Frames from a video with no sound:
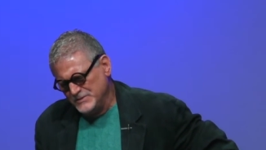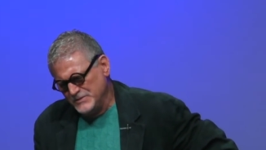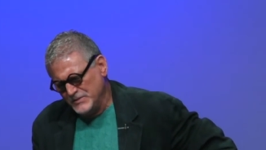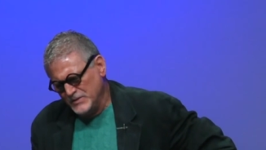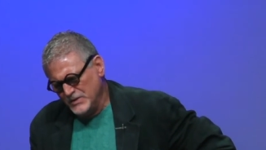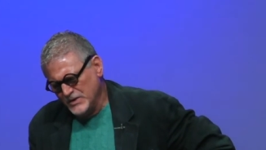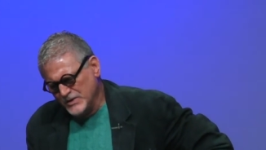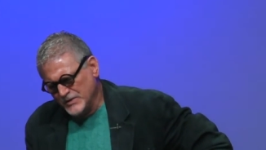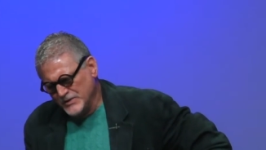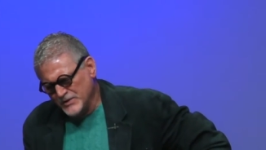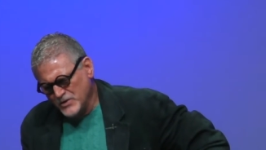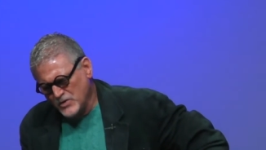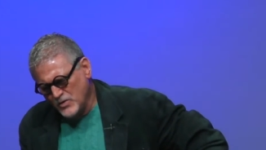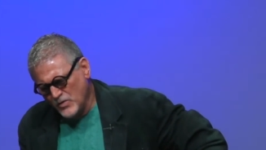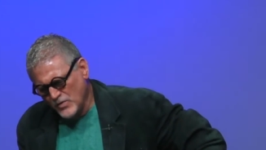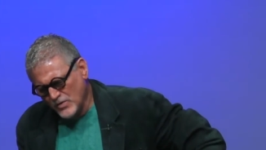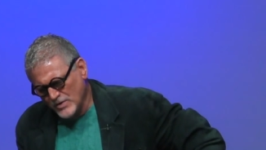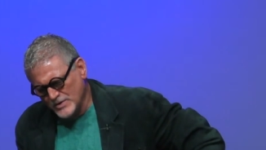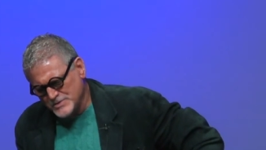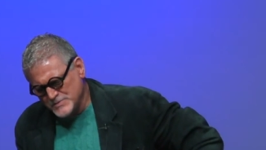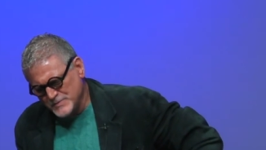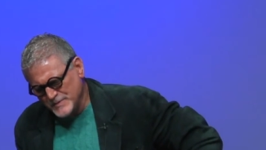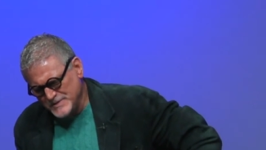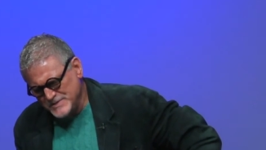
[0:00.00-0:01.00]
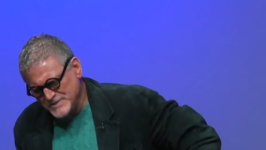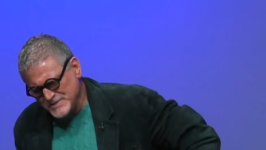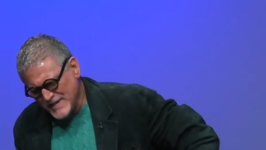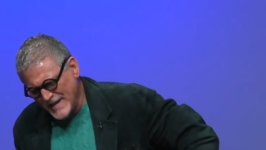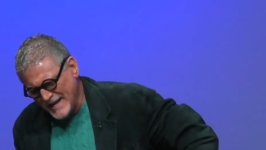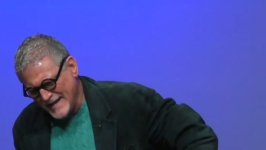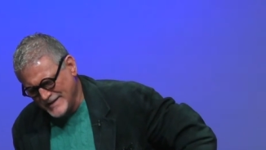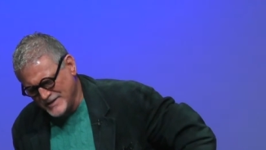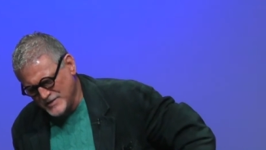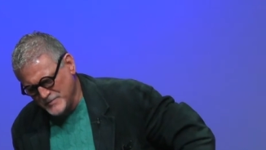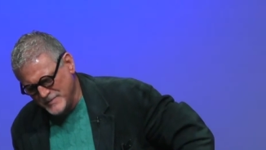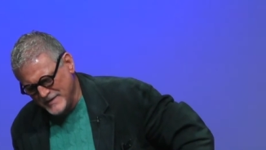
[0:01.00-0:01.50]
Look at the chorus we
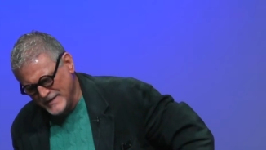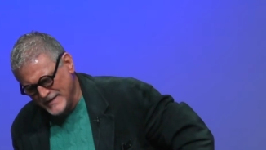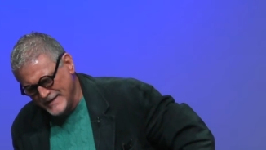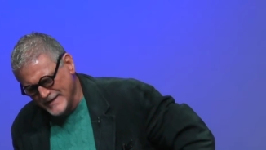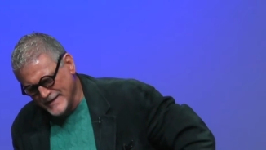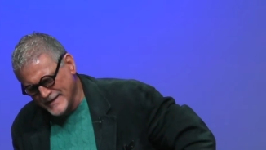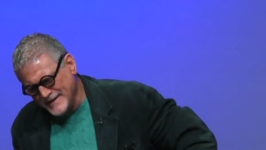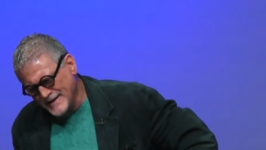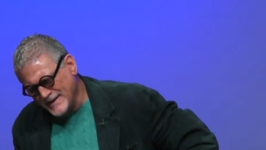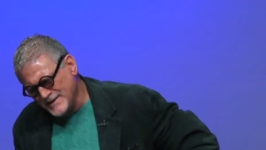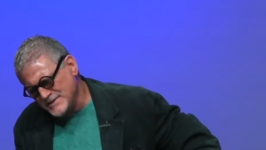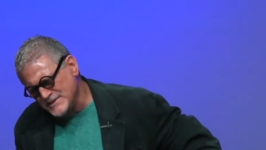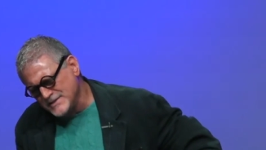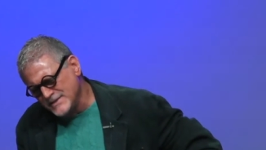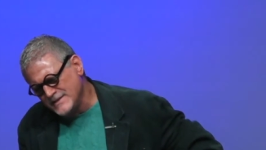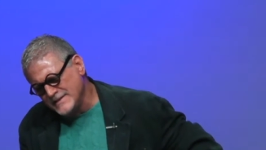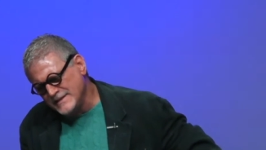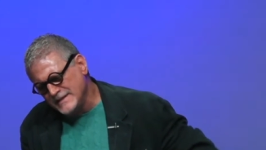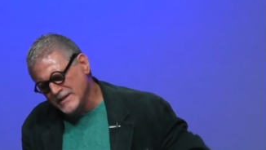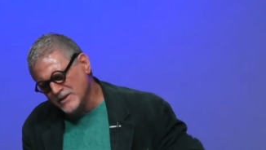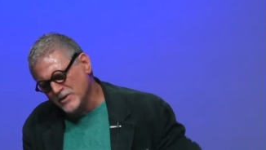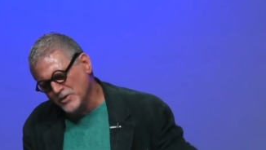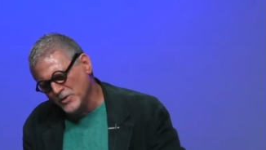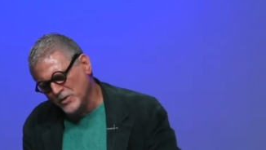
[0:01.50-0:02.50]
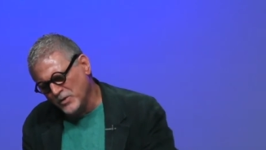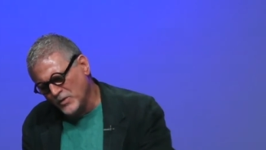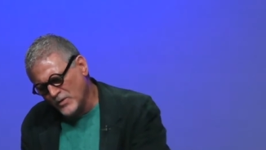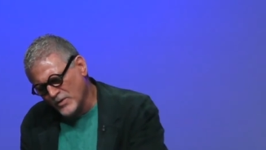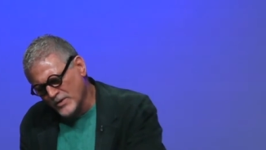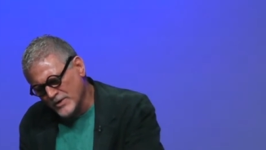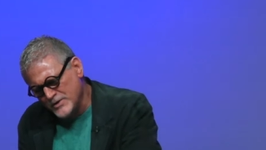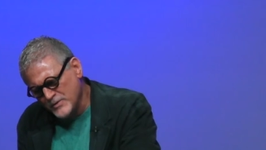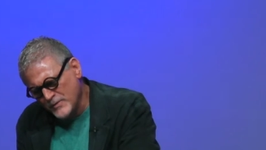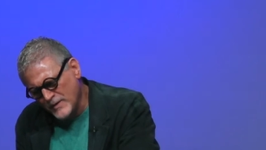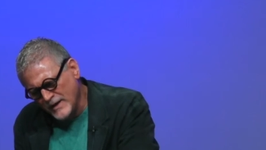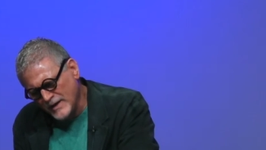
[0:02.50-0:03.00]
sang to begin. Unto thee, O
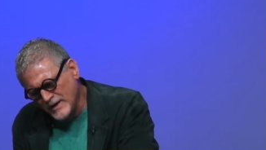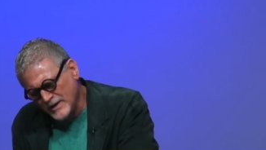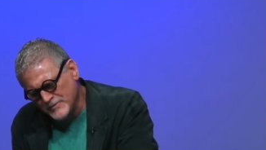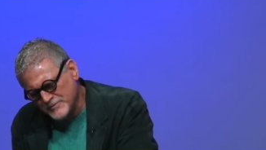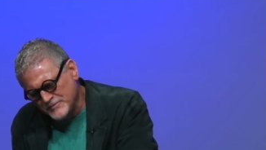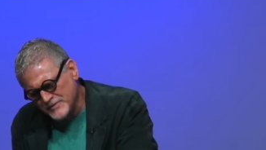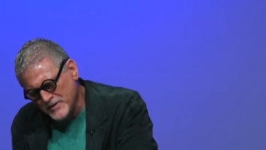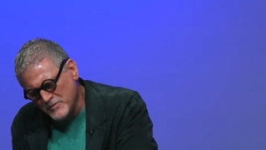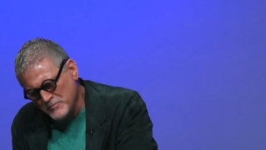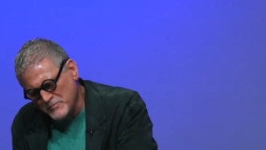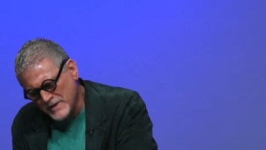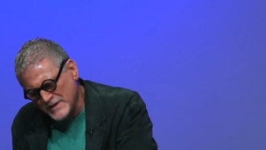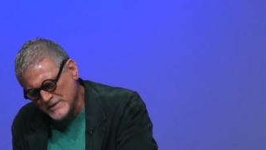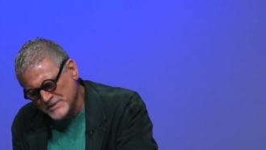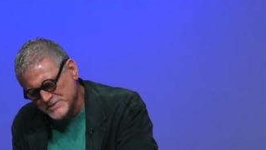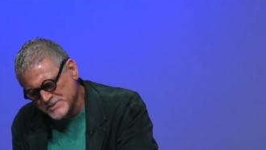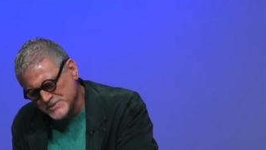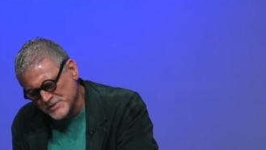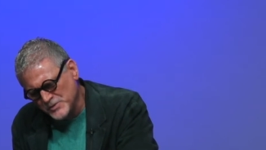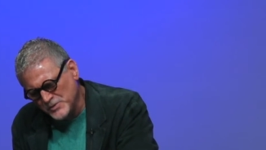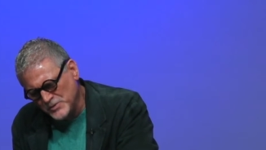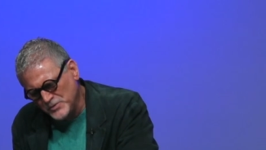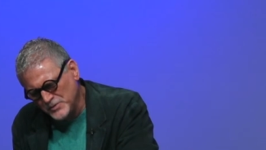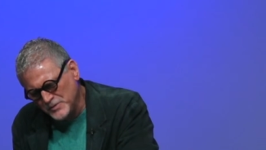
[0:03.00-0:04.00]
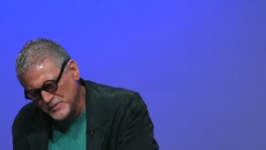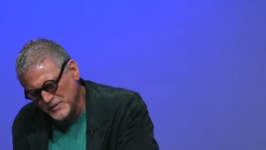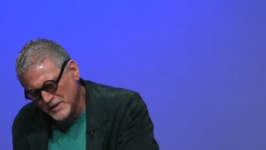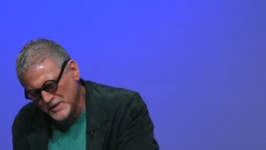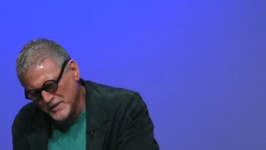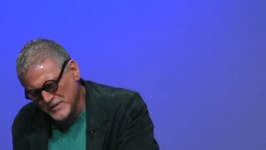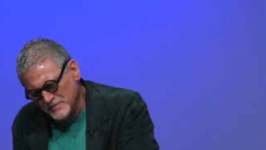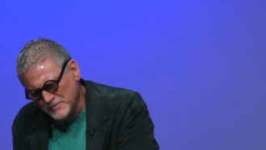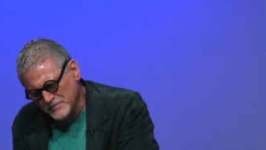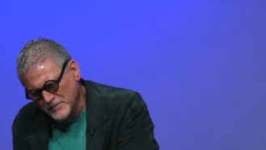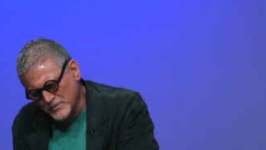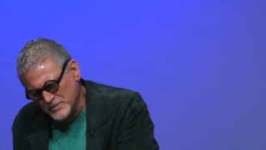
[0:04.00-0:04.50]
Lord, do I lift up my soul.
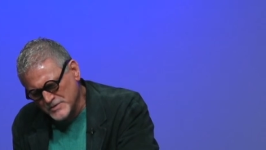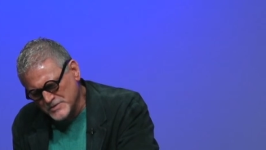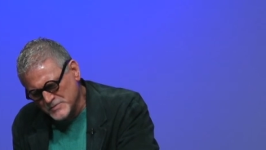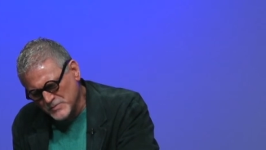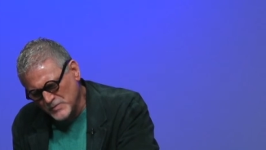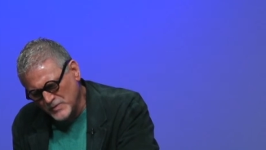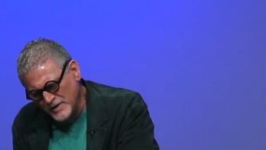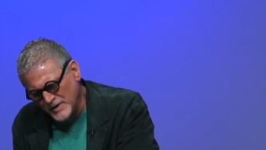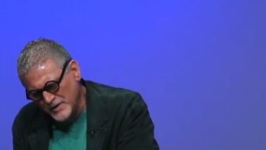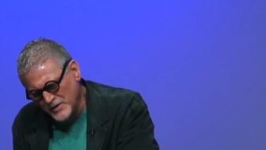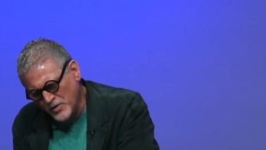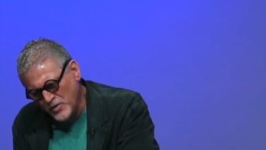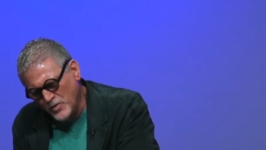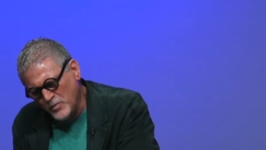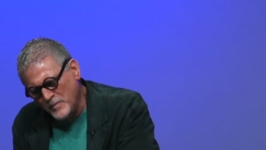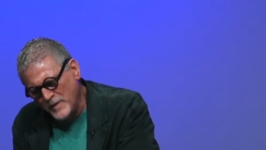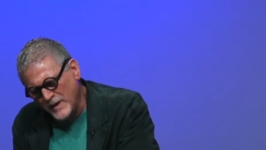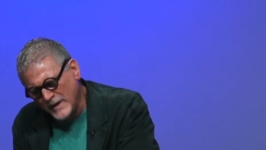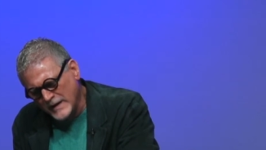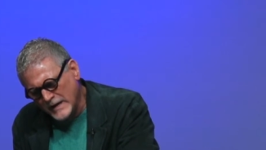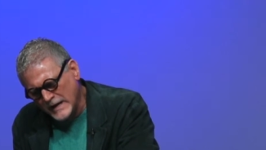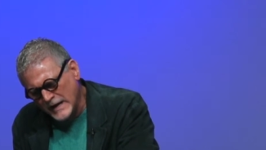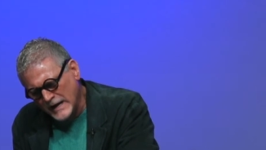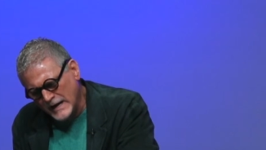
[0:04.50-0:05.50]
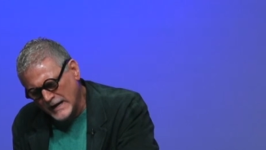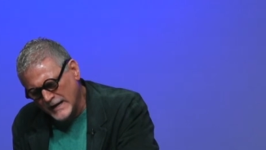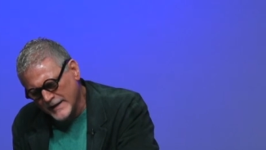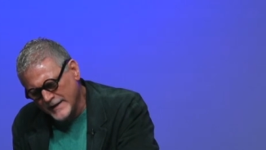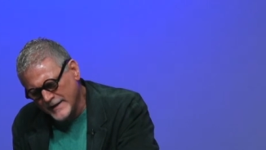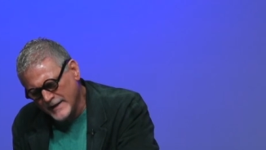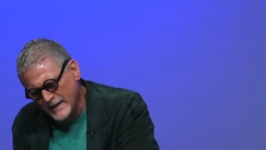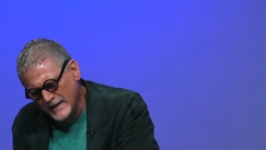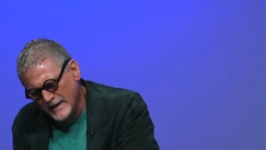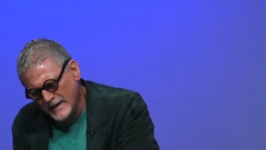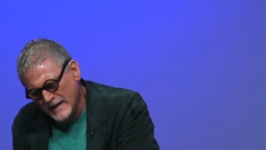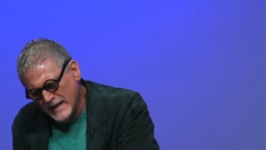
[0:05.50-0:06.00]
Verse 1. O my God,
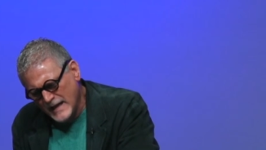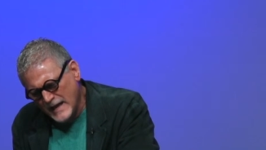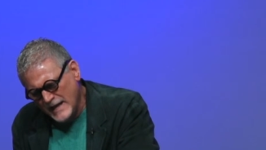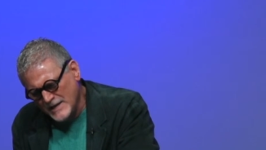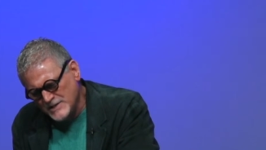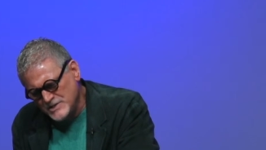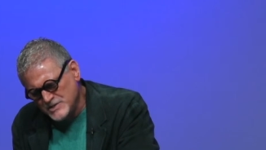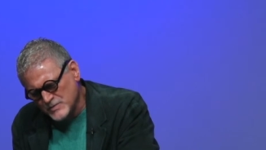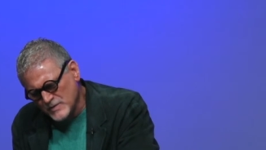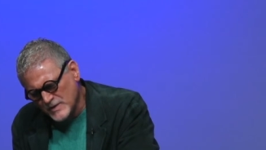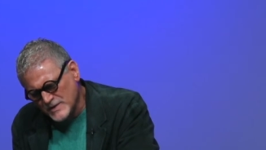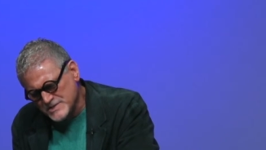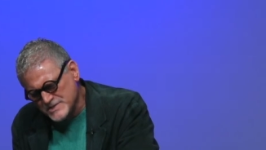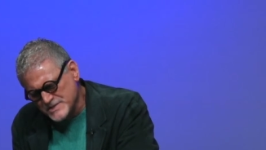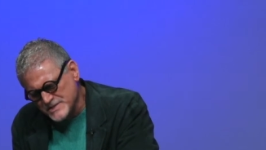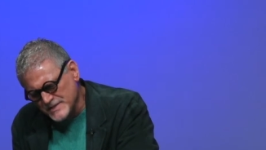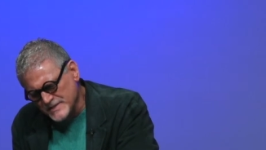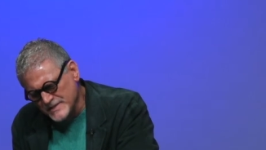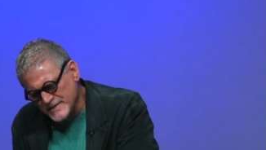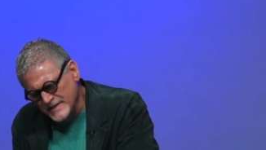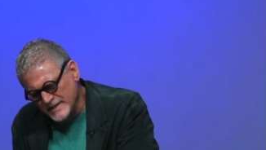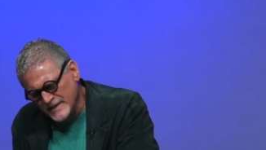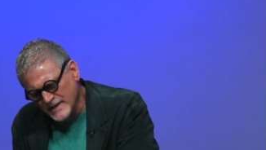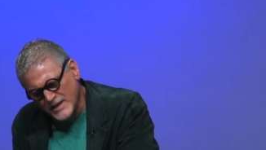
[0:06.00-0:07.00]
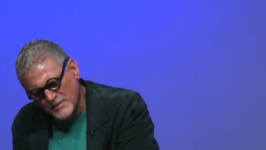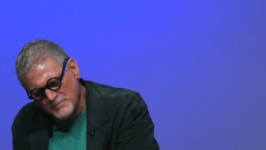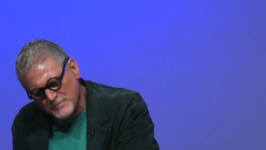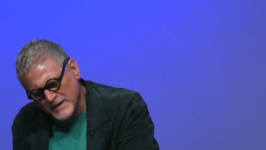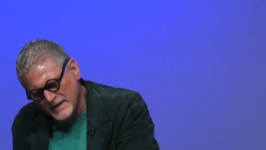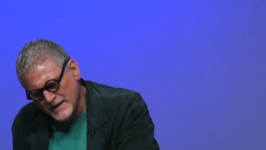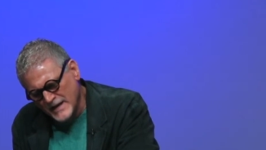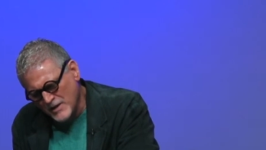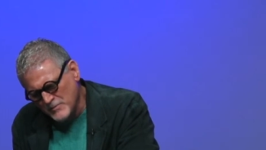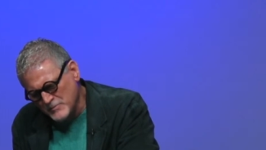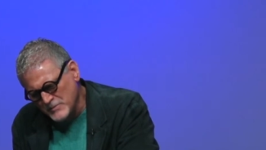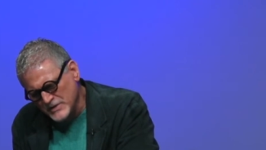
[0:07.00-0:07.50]
I trust in thee. Let me
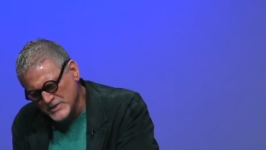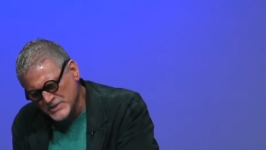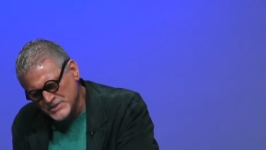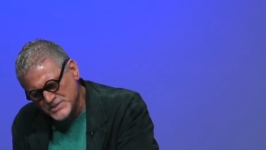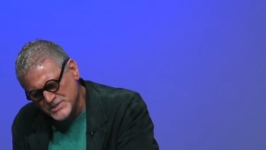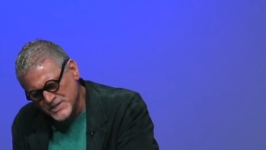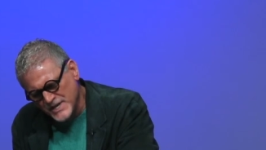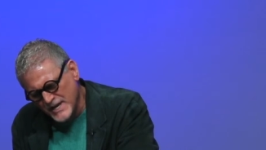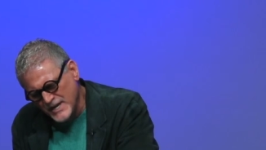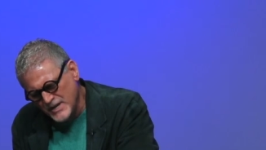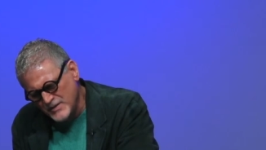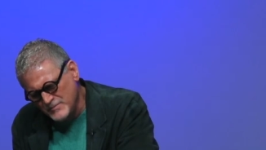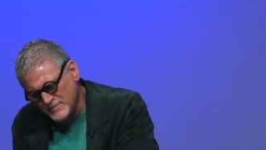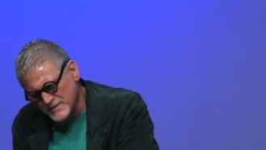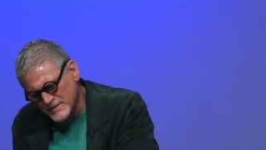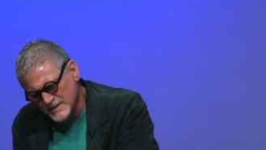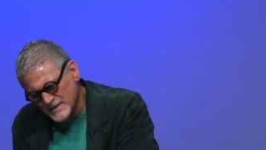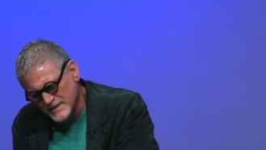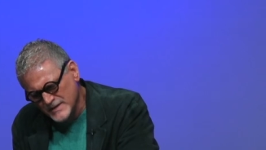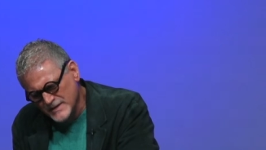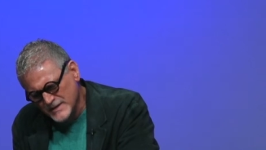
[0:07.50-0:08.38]
not be ashamed.